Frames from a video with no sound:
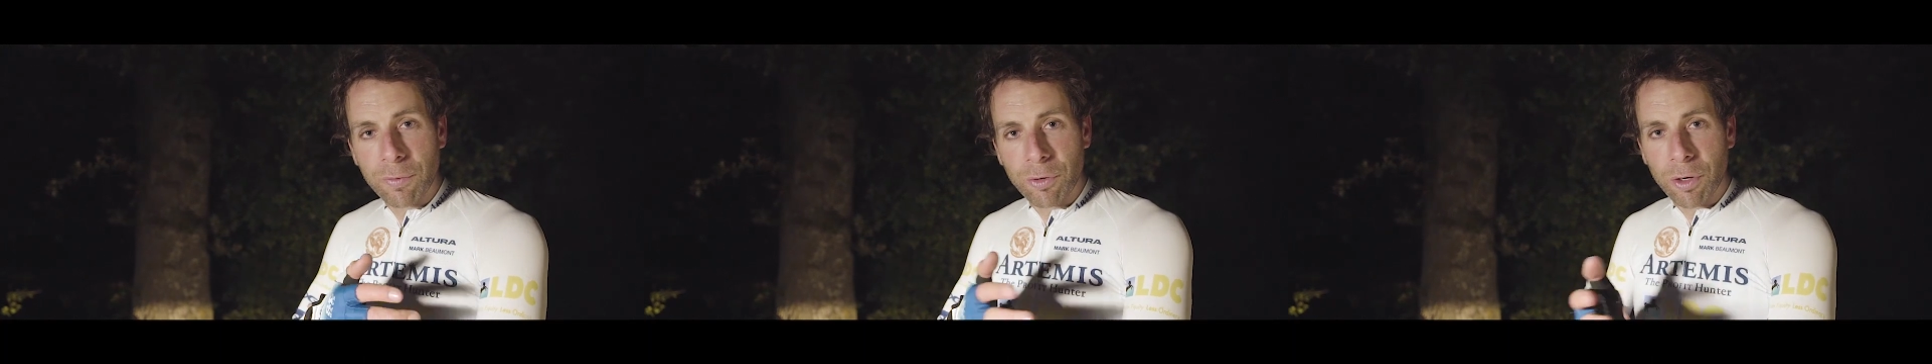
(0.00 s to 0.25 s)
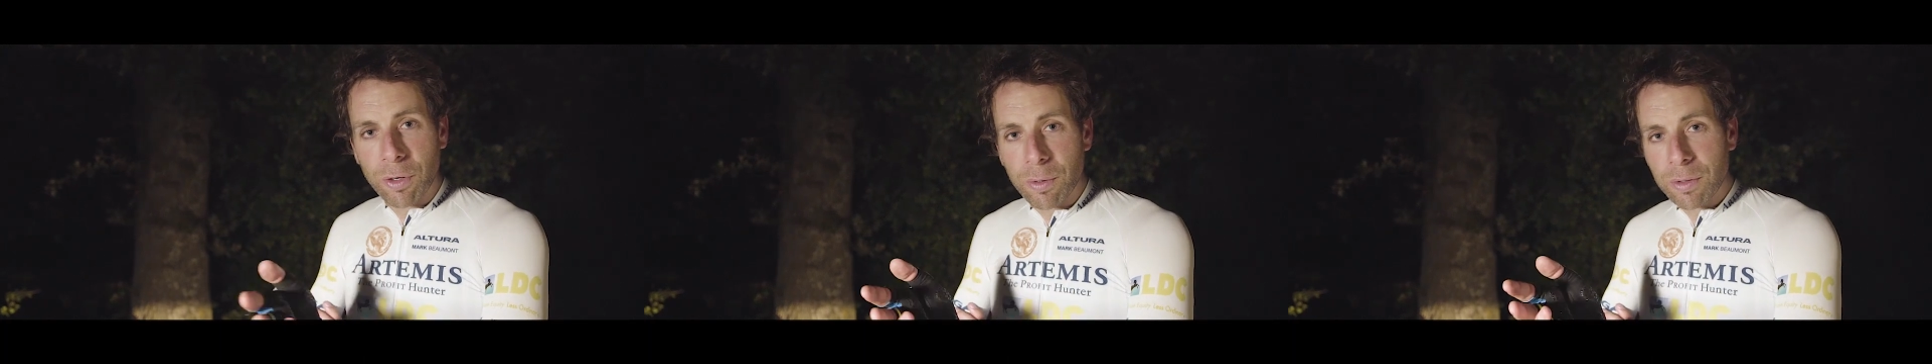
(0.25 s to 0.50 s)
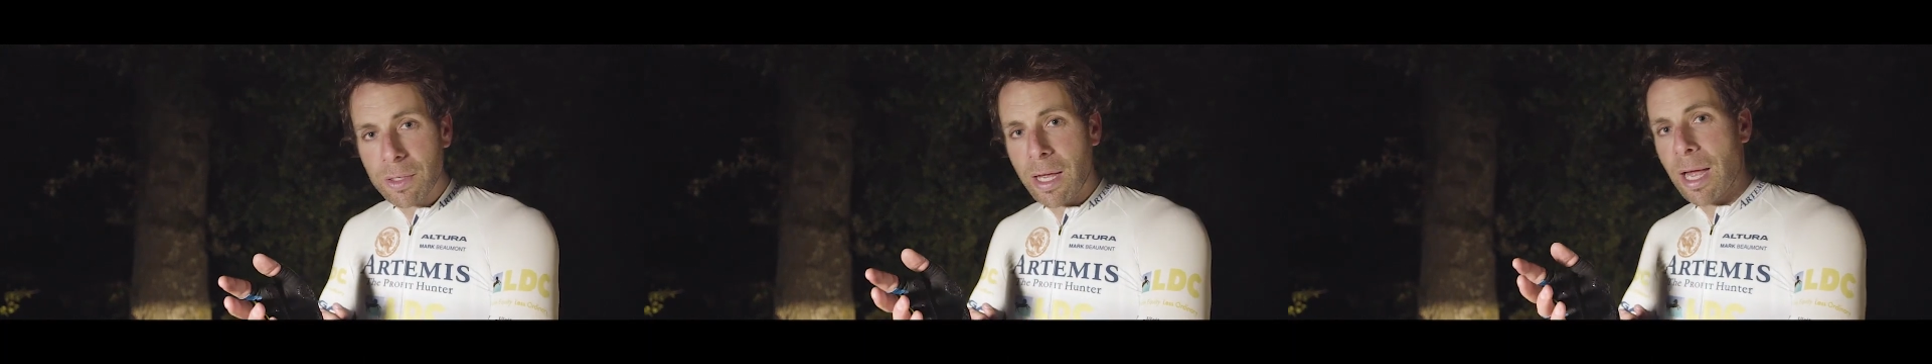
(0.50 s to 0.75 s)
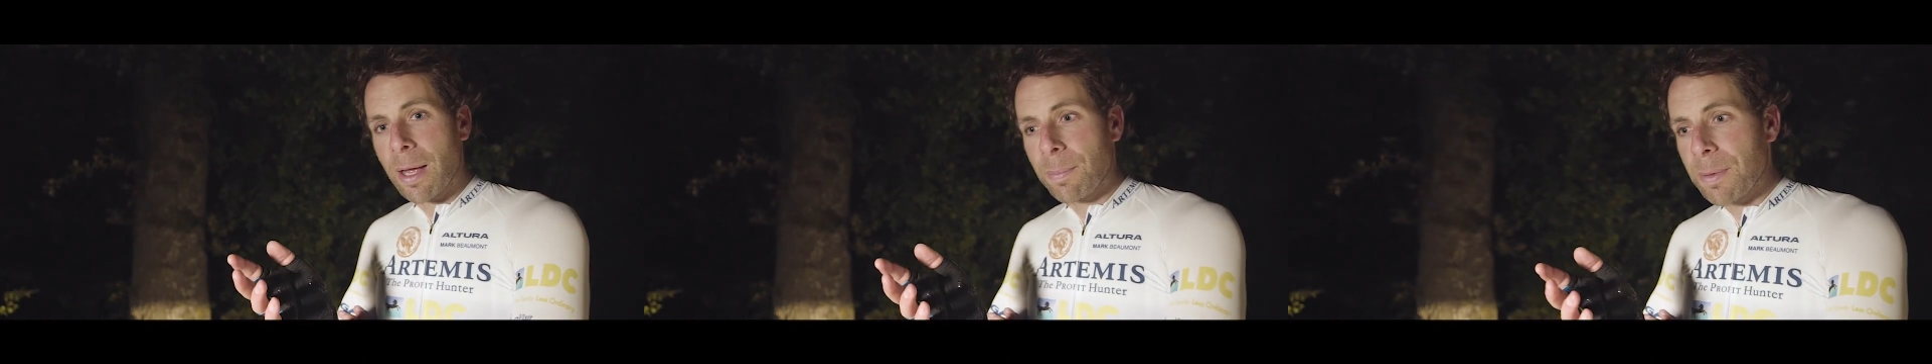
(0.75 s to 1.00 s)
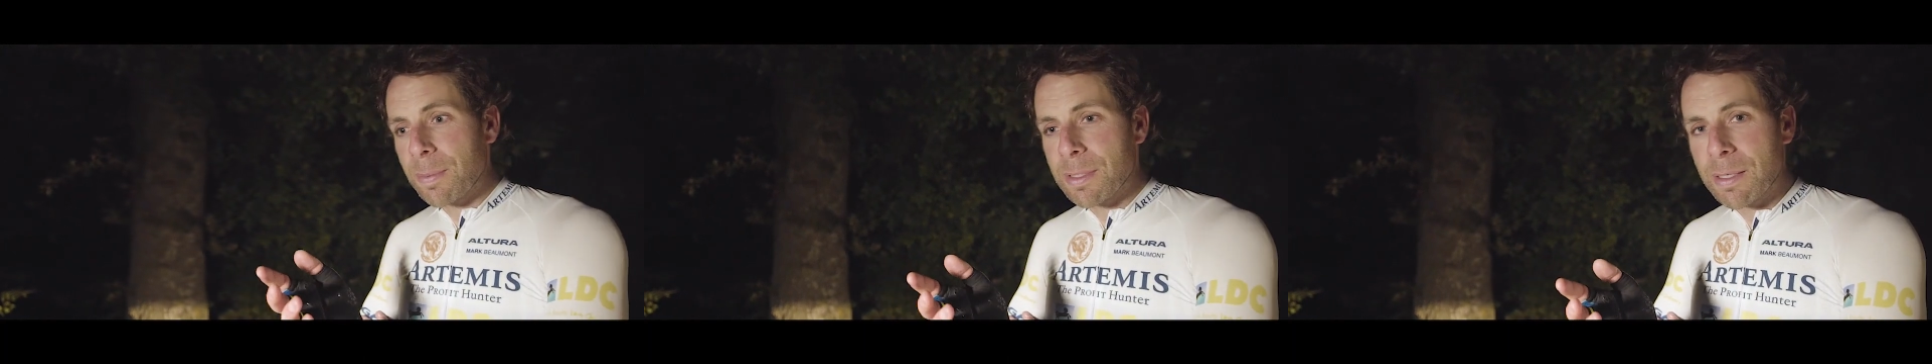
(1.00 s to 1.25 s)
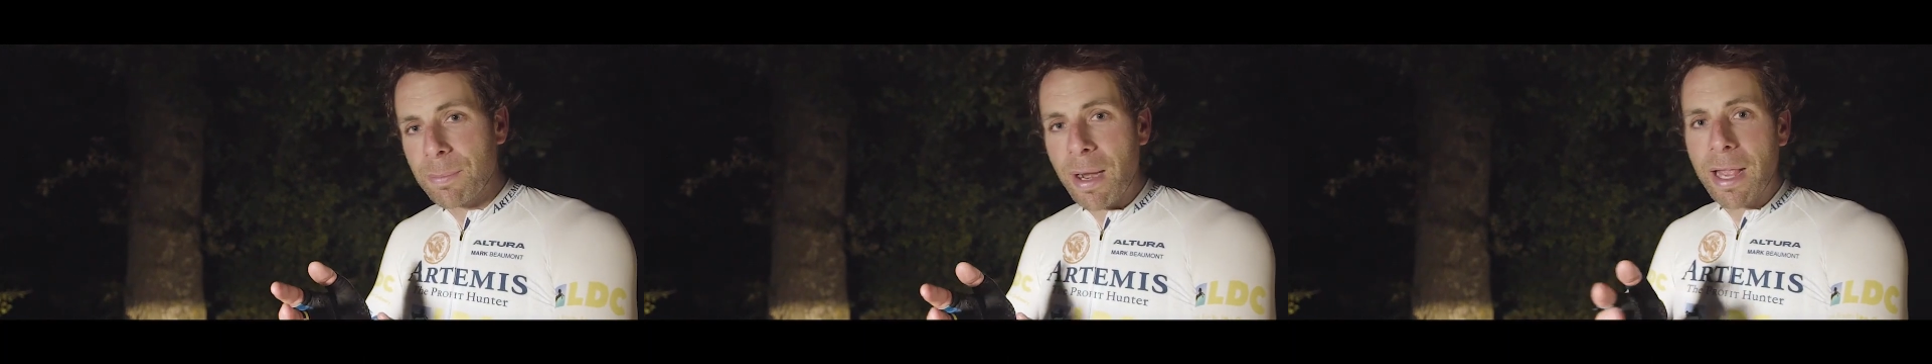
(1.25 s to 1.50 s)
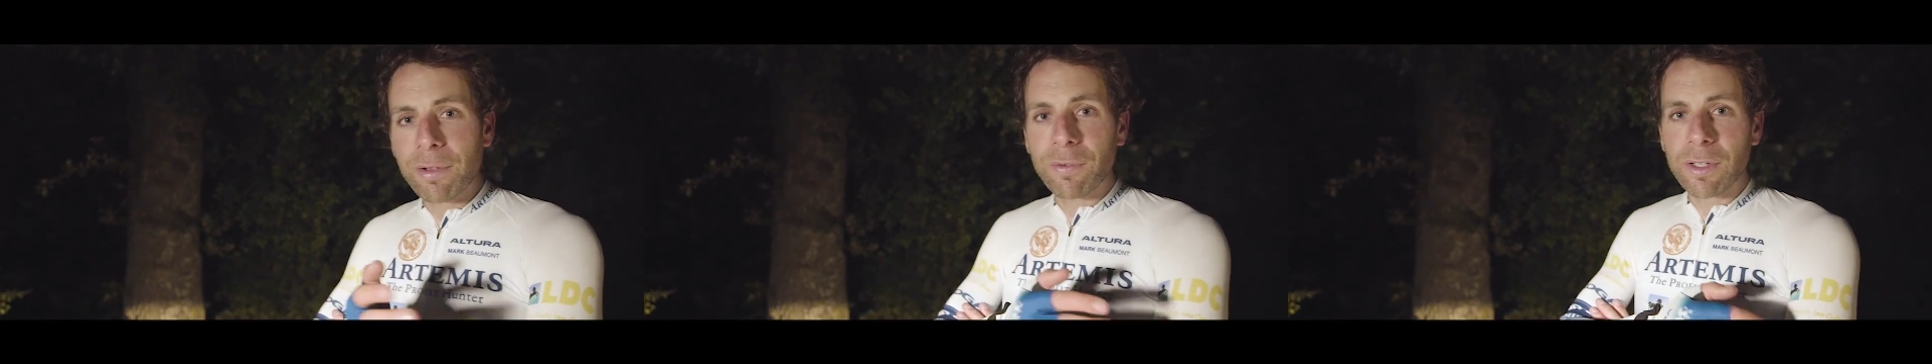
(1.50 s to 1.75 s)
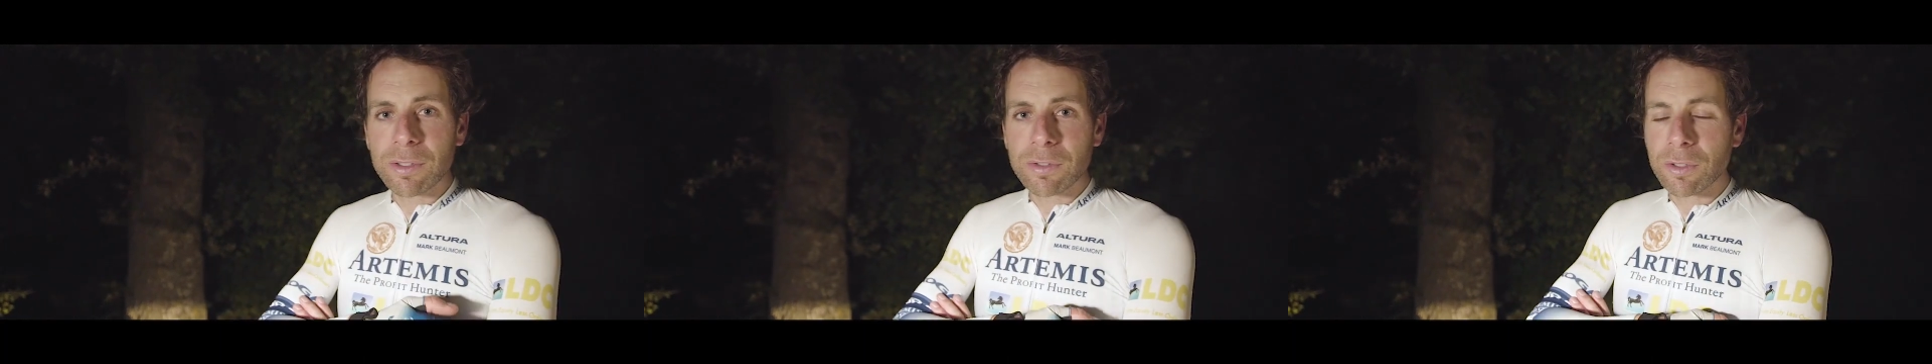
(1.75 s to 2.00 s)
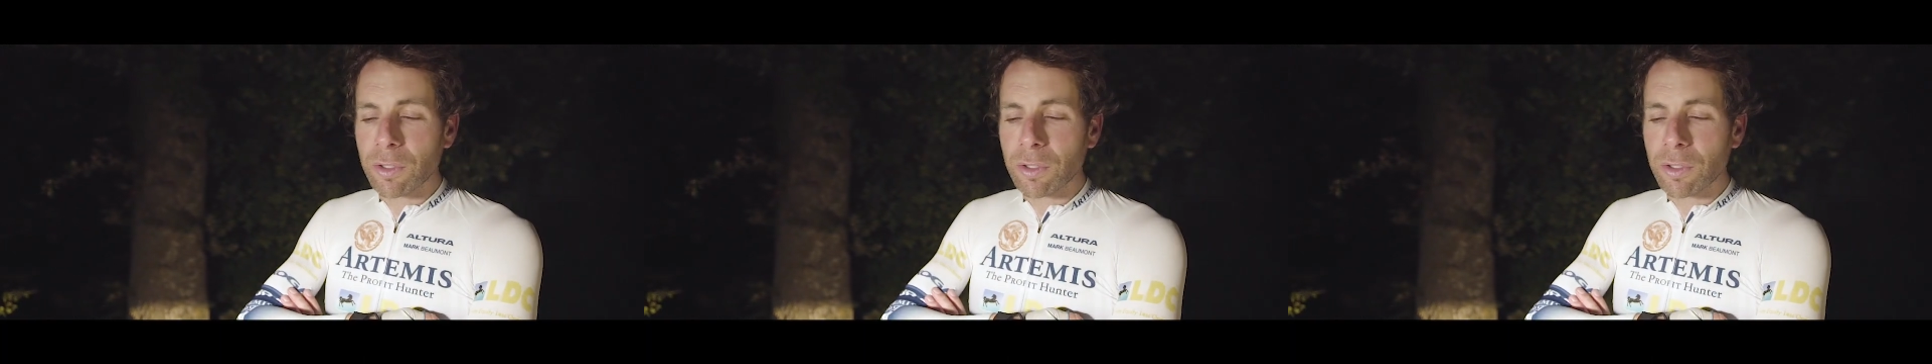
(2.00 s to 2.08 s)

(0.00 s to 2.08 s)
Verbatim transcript: I've got uh, BBC Breakfast,